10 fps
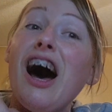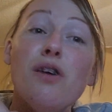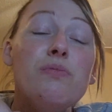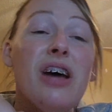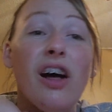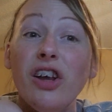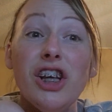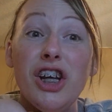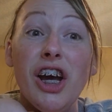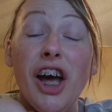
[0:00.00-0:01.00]
I'm
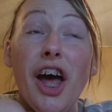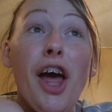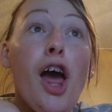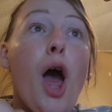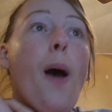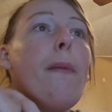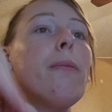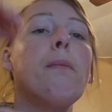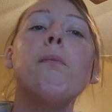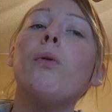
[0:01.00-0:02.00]
telling you,
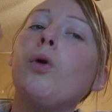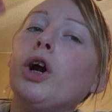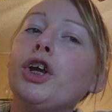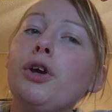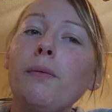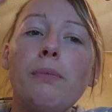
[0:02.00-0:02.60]
the more you